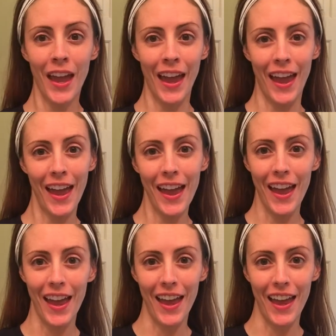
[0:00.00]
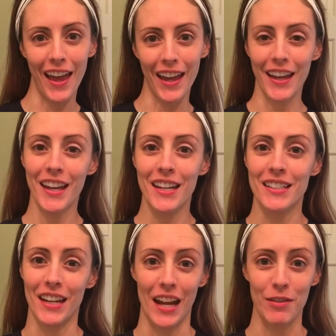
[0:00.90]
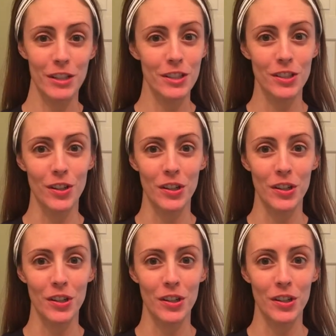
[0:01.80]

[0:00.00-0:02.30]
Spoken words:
Hey, today I'm going to show